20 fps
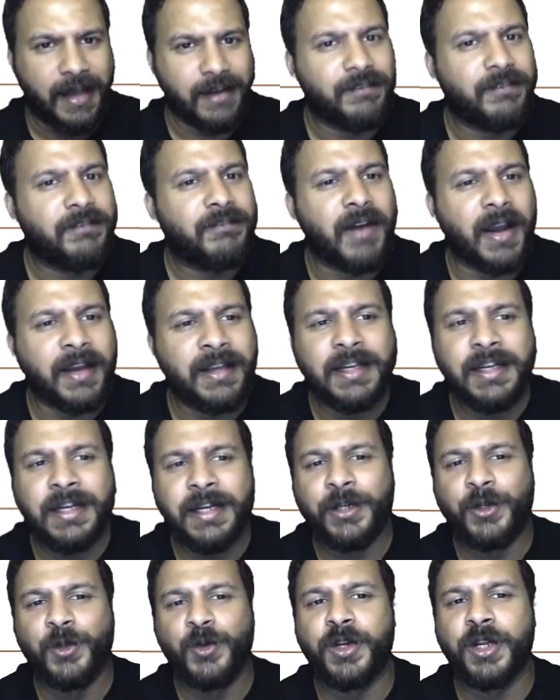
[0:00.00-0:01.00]

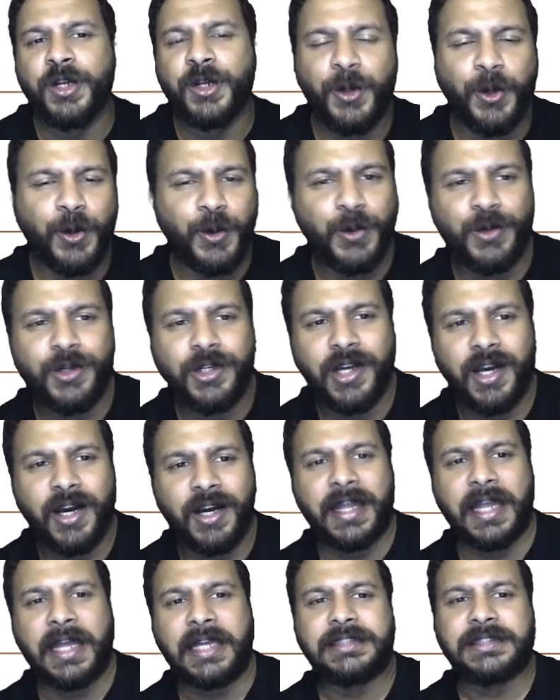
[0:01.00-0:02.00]
finally, to conclude, a
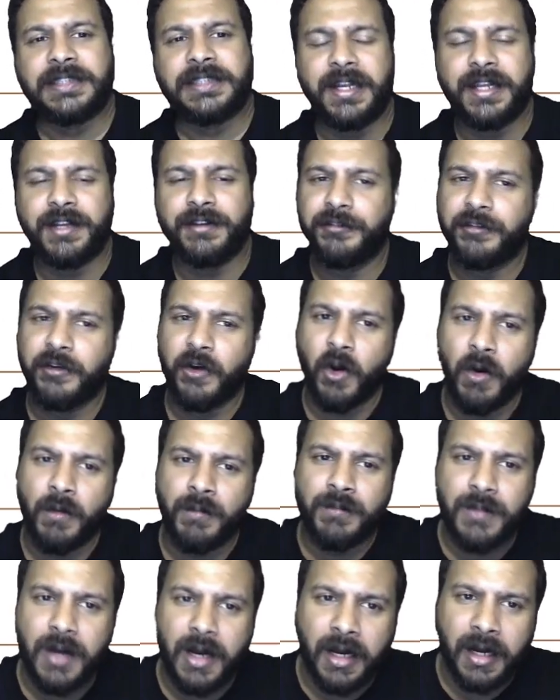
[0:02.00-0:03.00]
case study
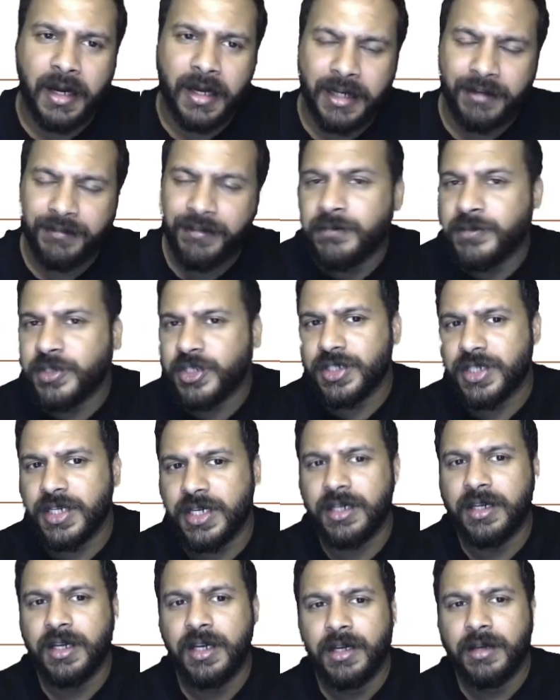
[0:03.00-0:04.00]
from an
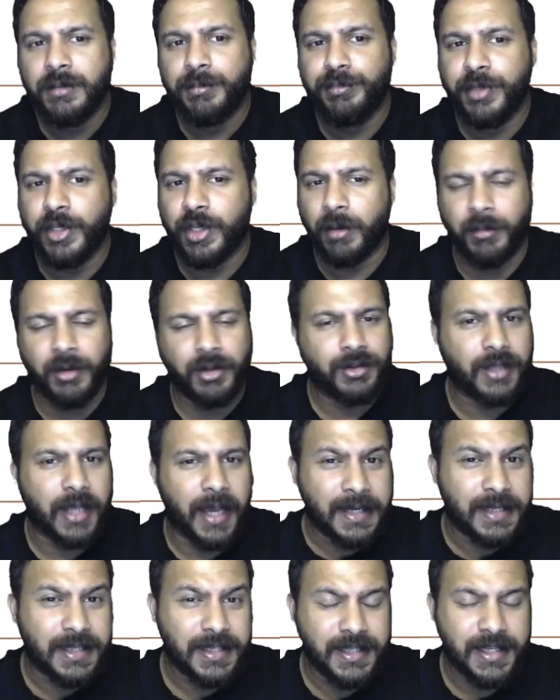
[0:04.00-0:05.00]
FMCG behemoth
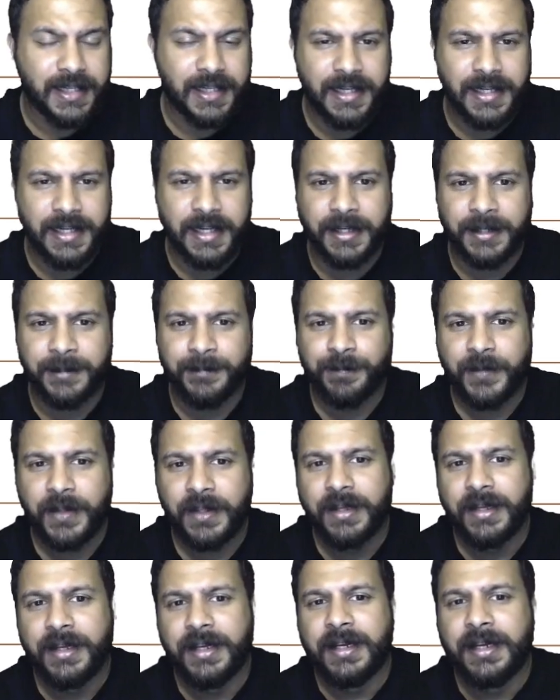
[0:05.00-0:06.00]
ITC in India.
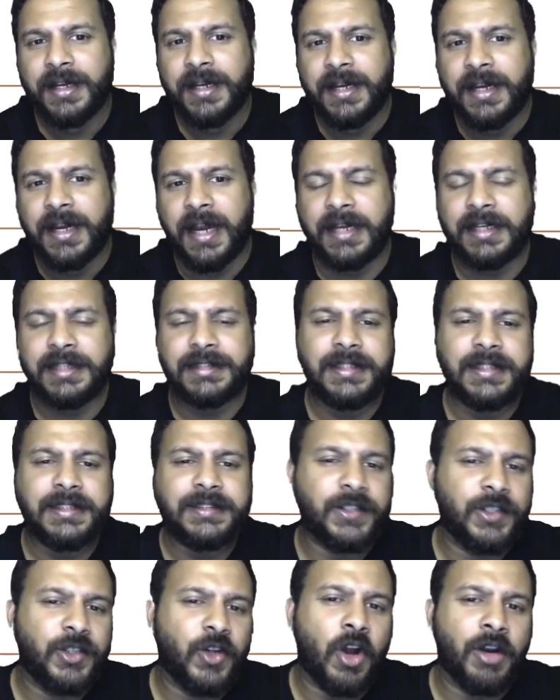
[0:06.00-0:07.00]
ITC
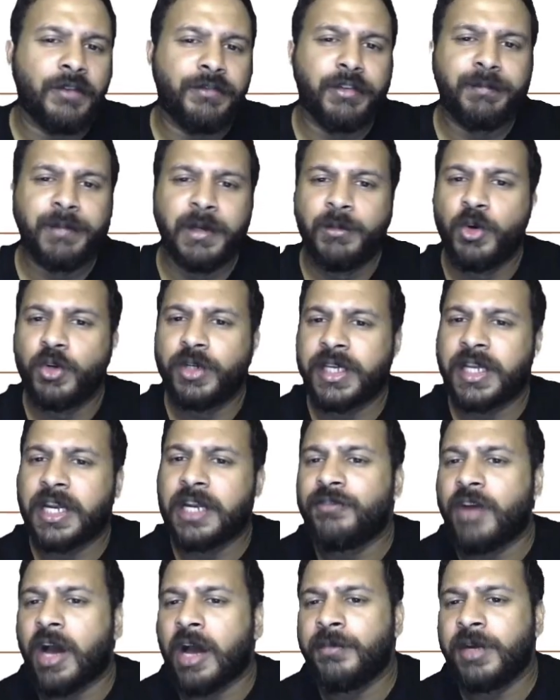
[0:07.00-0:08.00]
is renowned for promoting an
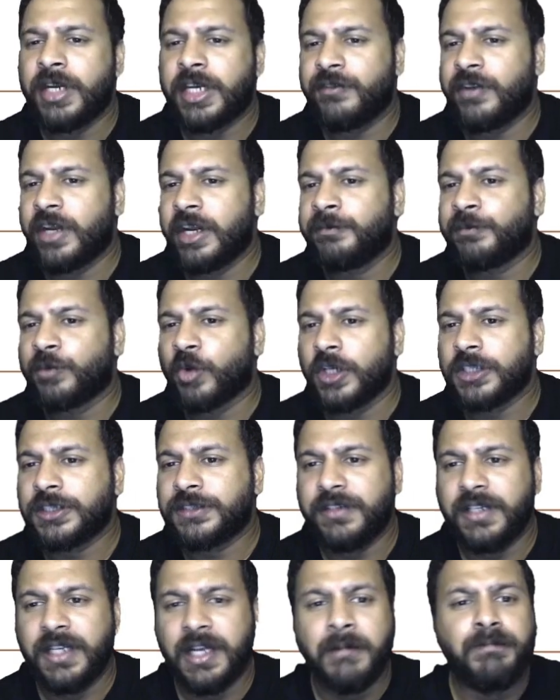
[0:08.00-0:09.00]
environment where employees
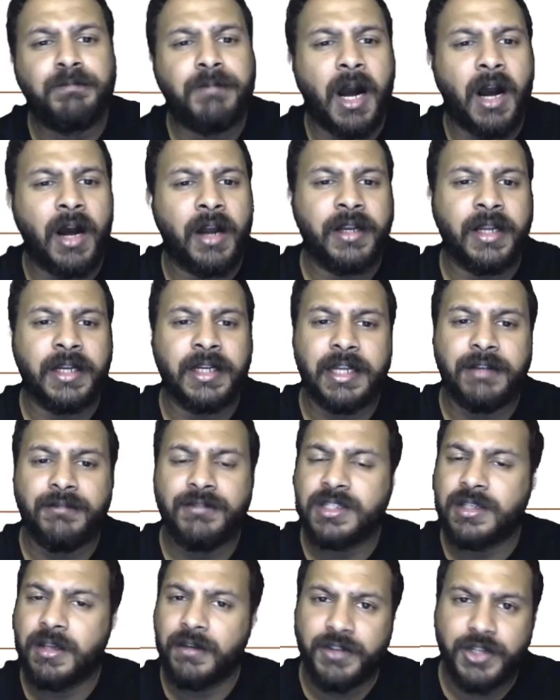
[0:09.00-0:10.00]
feel empowered and
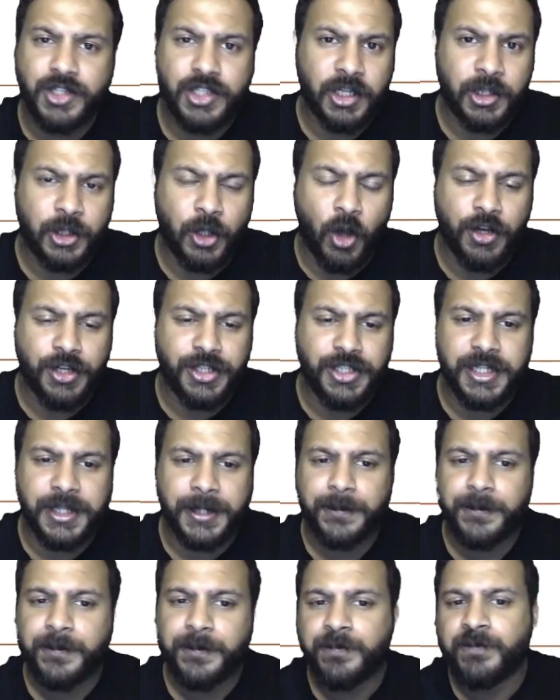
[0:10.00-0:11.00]
given sufficient
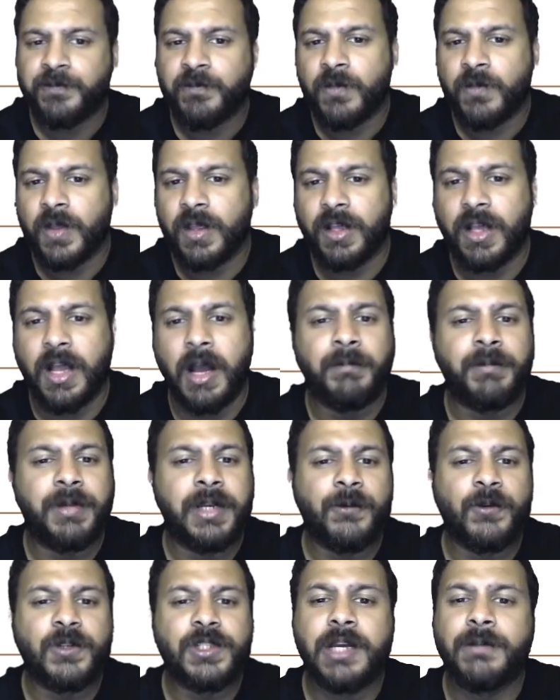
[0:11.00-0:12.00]
authority. The
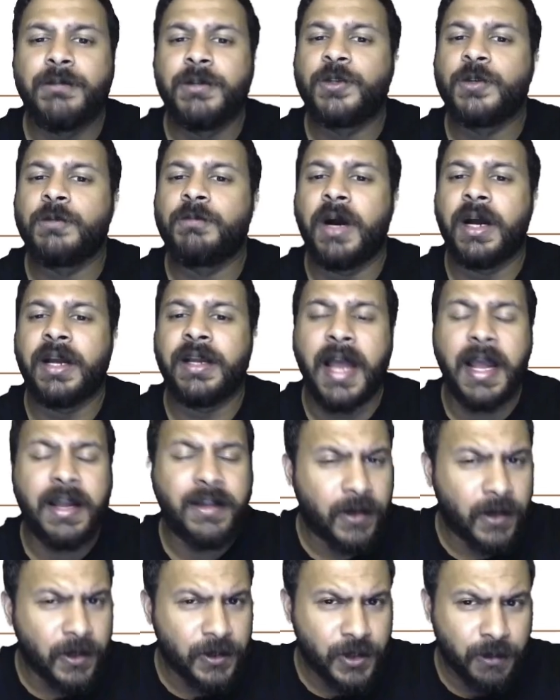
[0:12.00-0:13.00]
company was able to buy
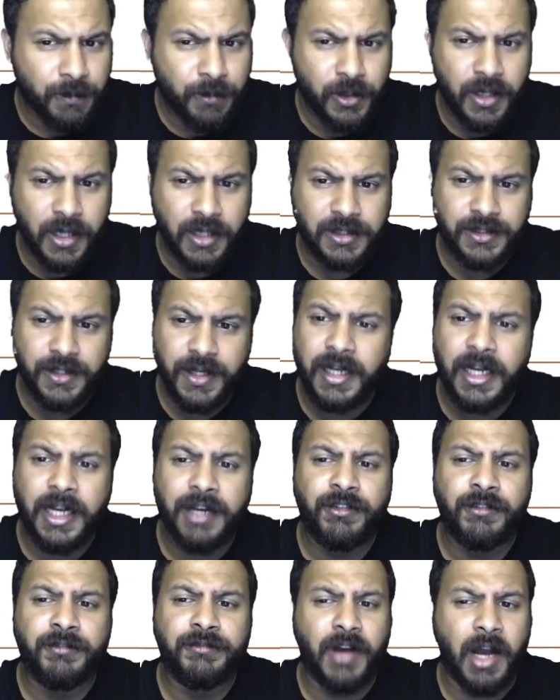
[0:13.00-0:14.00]
agricultural products directly
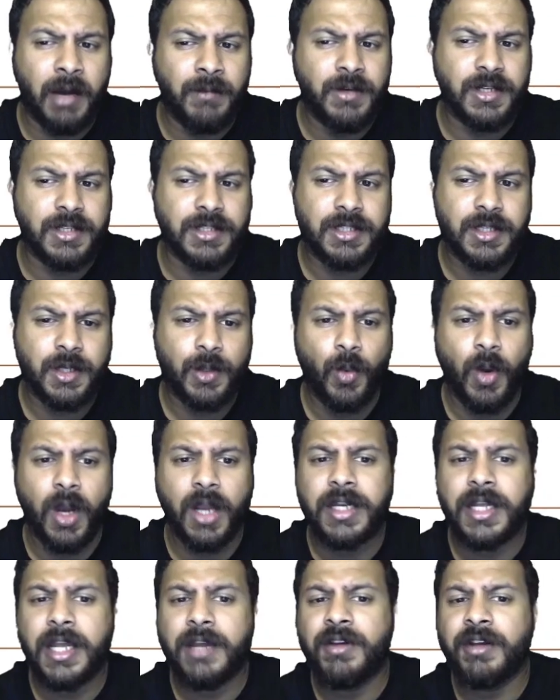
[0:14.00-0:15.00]
from farmers while
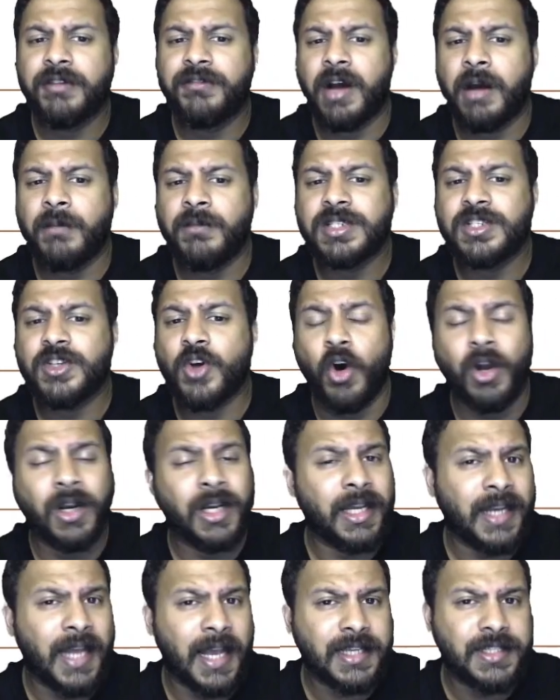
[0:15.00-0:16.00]
giving farmers
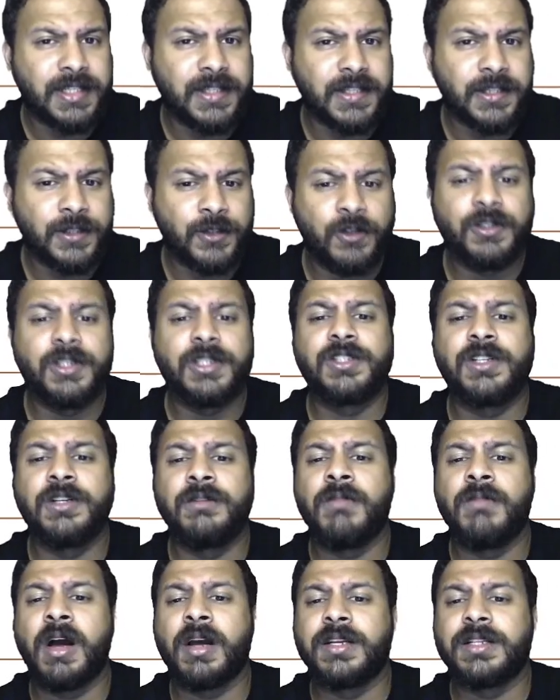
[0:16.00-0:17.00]
online access to distant
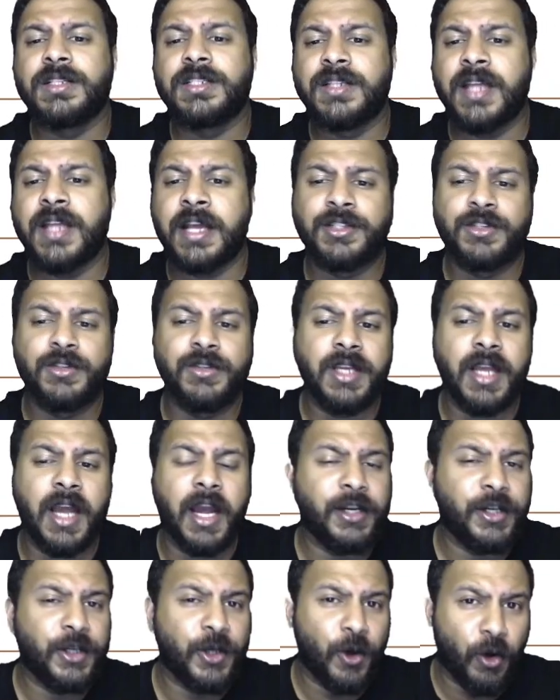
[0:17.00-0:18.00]
markets thanks to the
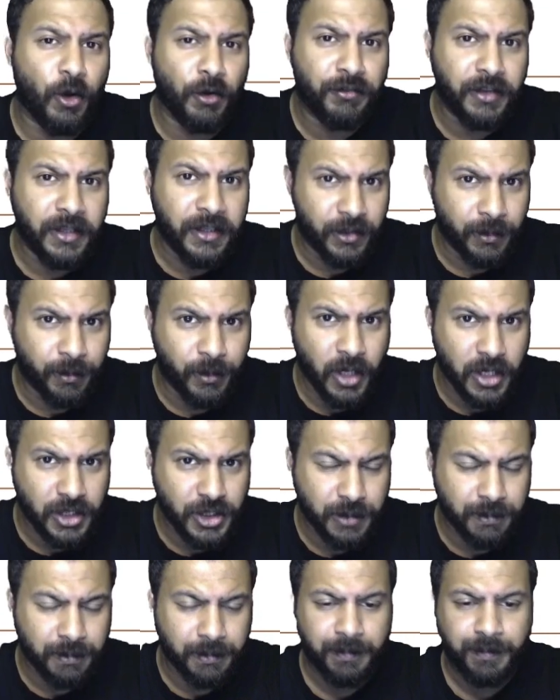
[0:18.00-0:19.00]
idea of
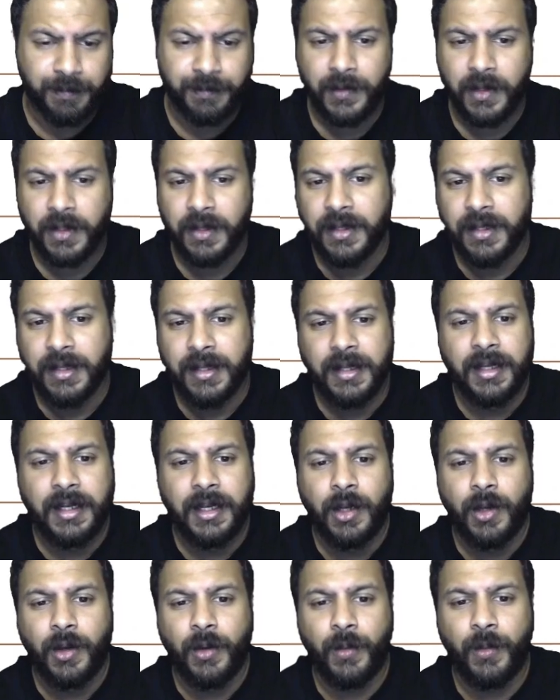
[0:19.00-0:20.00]
entrepreneurship.
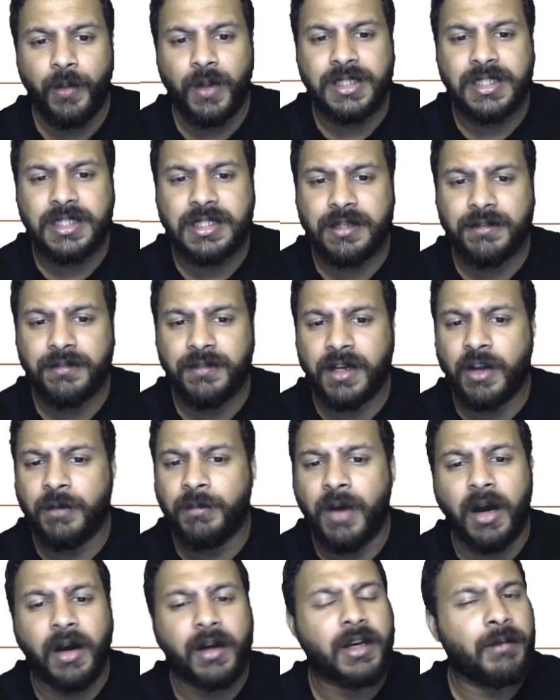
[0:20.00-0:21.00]
When
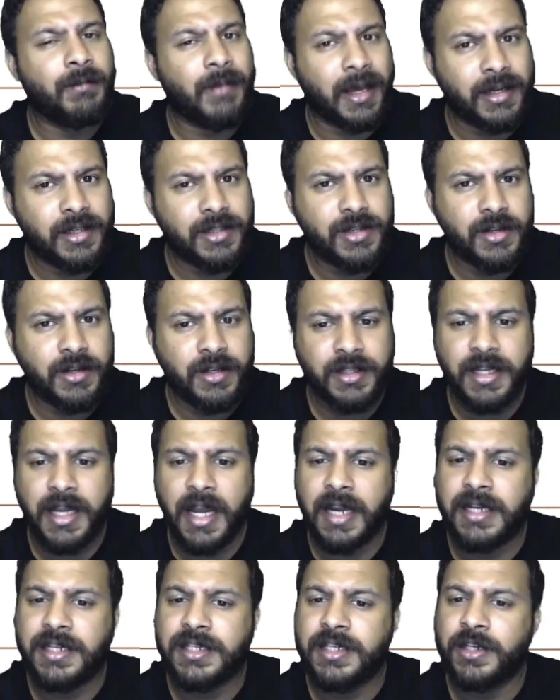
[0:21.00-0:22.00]
Sivakumar, a manager in the
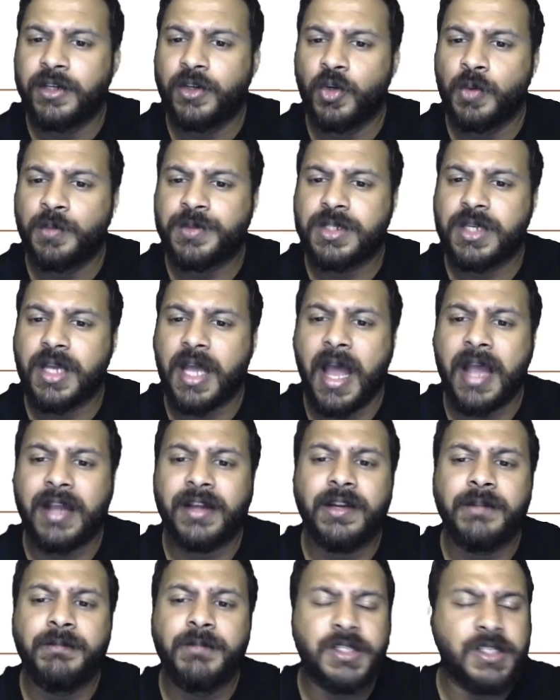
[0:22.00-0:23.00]
ITC Group's
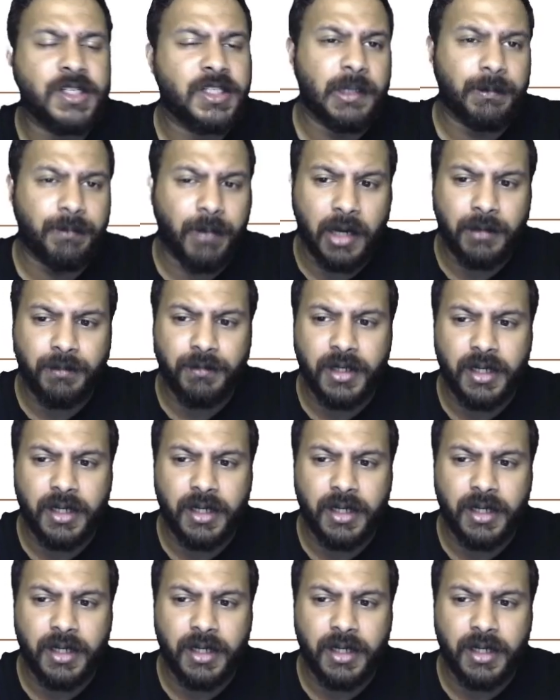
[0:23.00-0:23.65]
agri-business department,